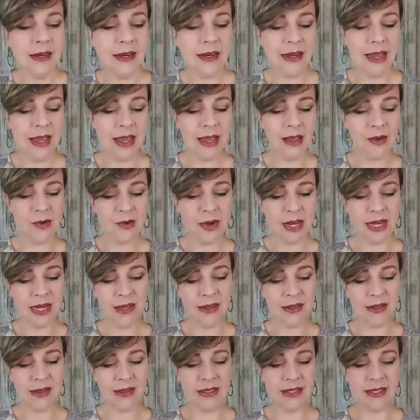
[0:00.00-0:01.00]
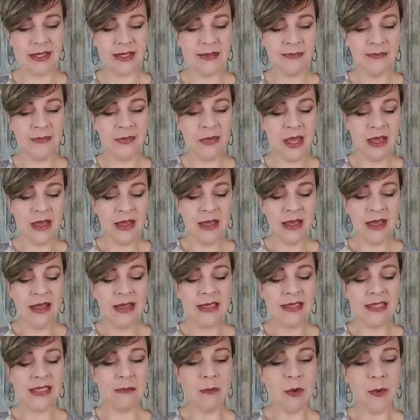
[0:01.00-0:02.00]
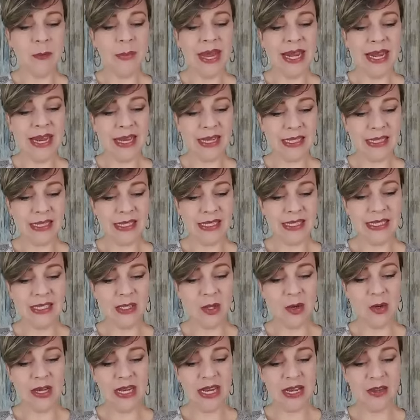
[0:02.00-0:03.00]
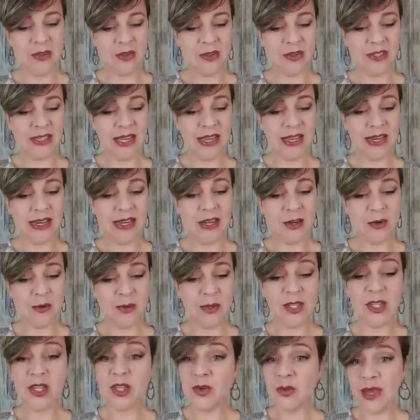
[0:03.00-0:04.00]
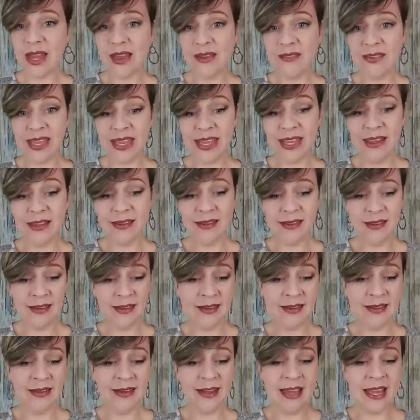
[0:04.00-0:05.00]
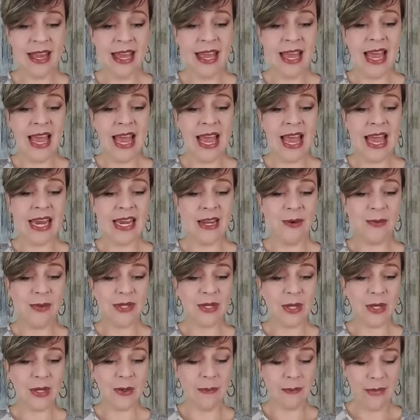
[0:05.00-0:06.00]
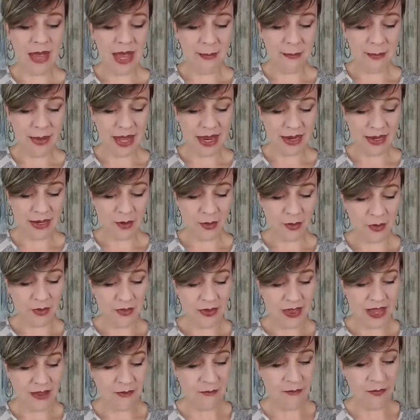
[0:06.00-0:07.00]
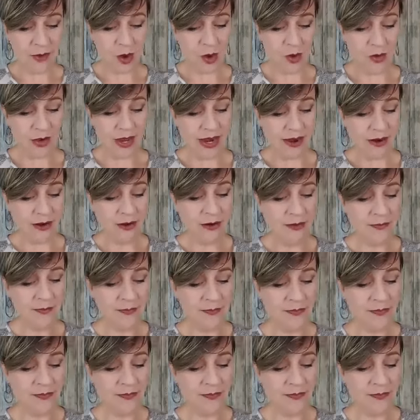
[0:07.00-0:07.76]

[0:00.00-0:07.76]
And hang on, because some of my necklaces on the other side here were too heavy and it was going to make my little thing fall here.